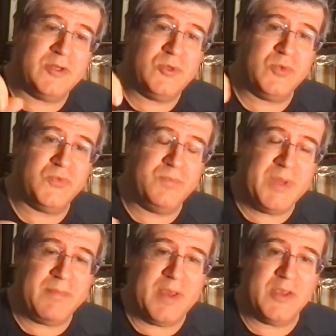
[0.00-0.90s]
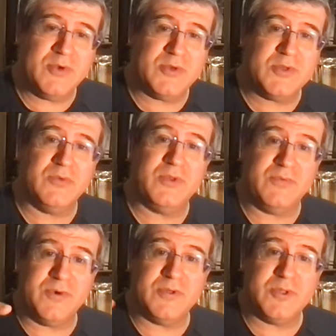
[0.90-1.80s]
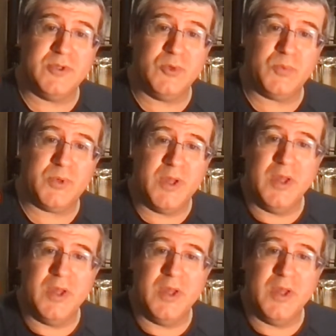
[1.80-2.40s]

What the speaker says: two B majors of the first loop,